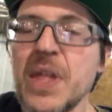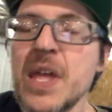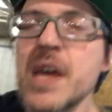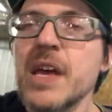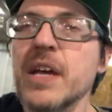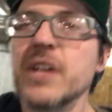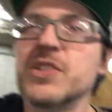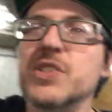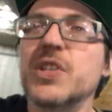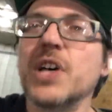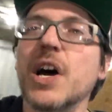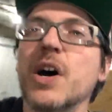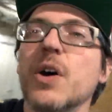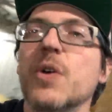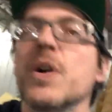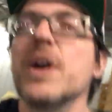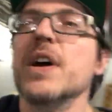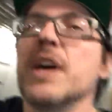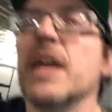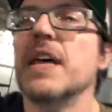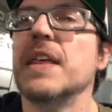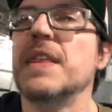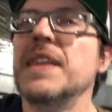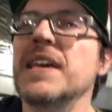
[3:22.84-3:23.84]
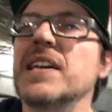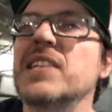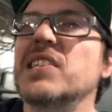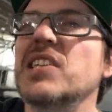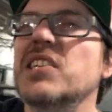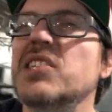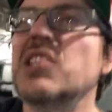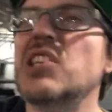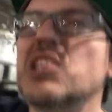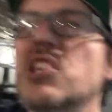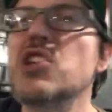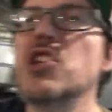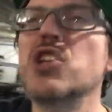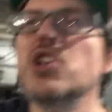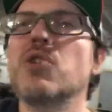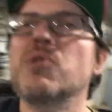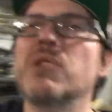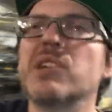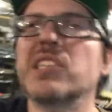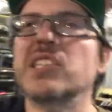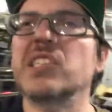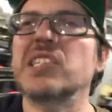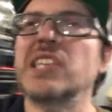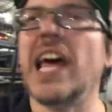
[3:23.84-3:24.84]
So this is the
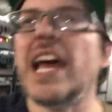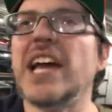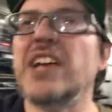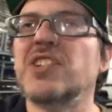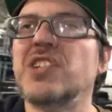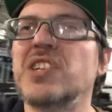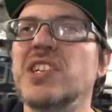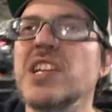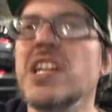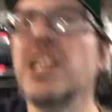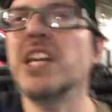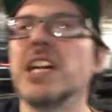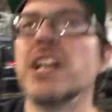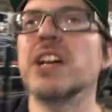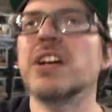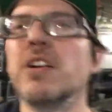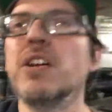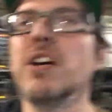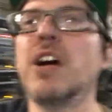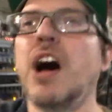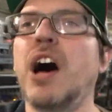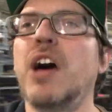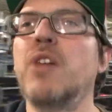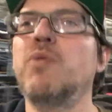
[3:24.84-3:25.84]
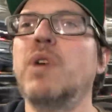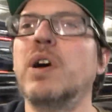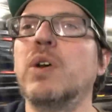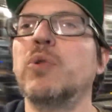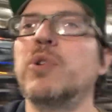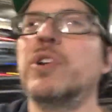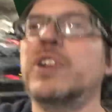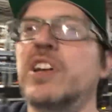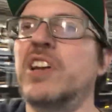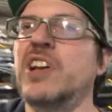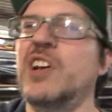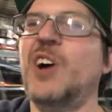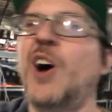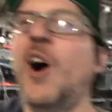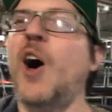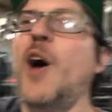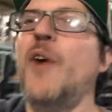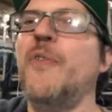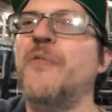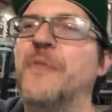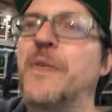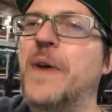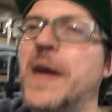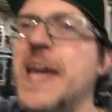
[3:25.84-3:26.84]
newest section here on what we're going to call
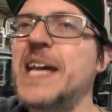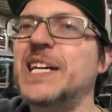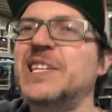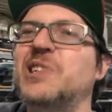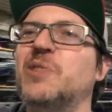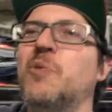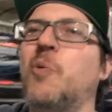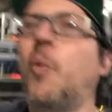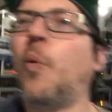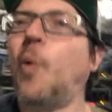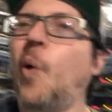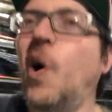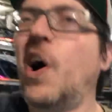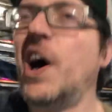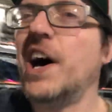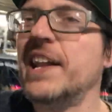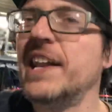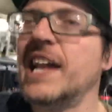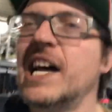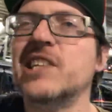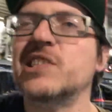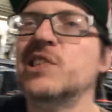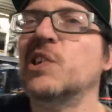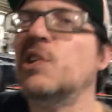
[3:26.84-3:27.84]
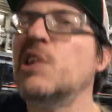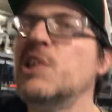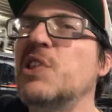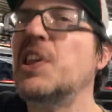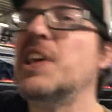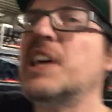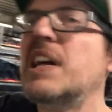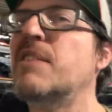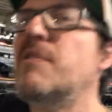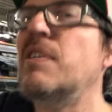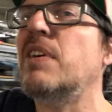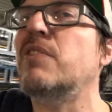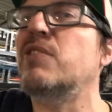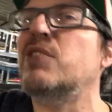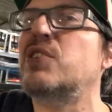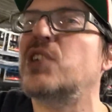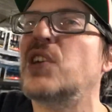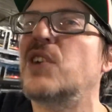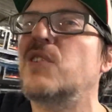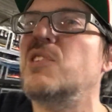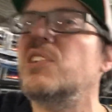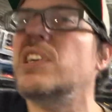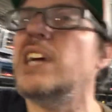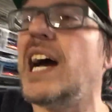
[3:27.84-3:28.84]
phase 1. That's the only thing I've ever
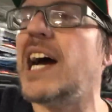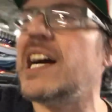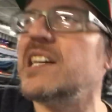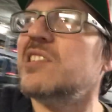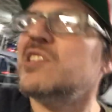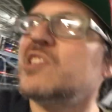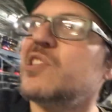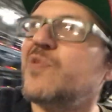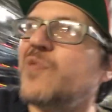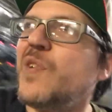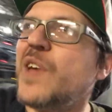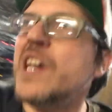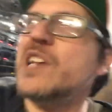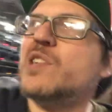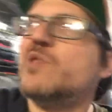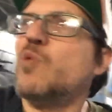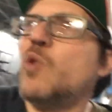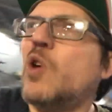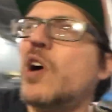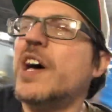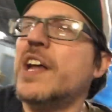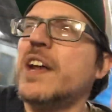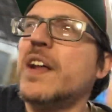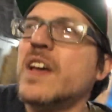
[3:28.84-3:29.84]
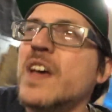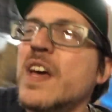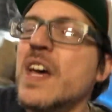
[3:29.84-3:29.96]
showed you guys is phase 1.